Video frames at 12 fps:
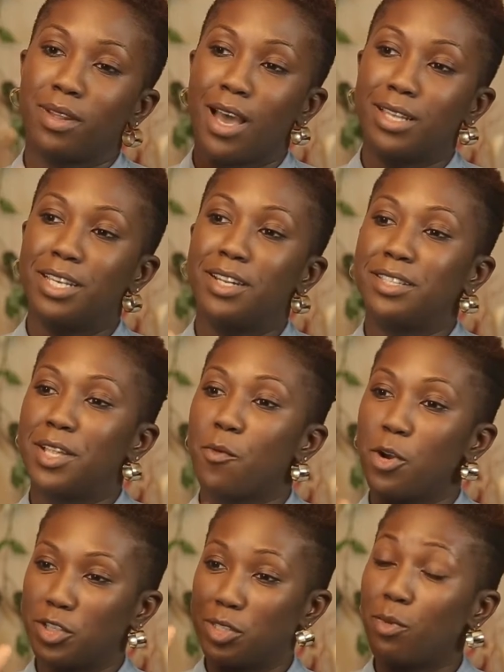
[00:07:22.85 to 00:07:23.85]
I send it to them,
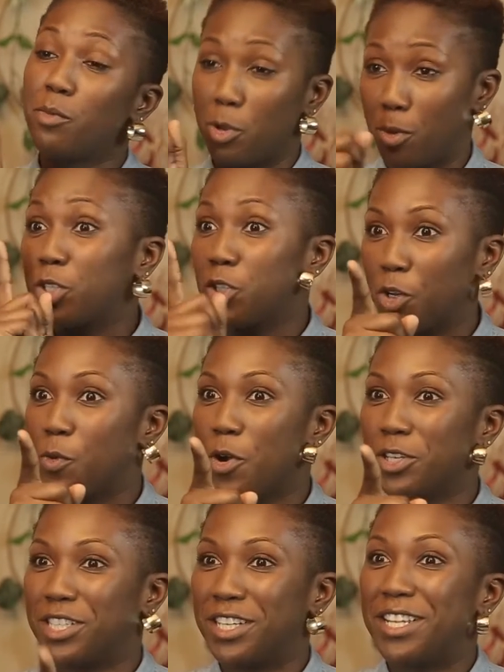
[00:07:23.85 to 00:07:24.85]
watch this movie. Make sure you
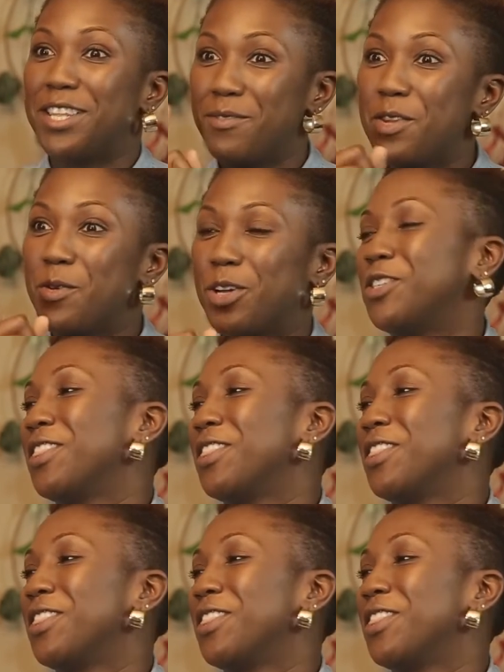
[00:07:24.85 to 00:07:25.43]
watch it. Let me know what mm.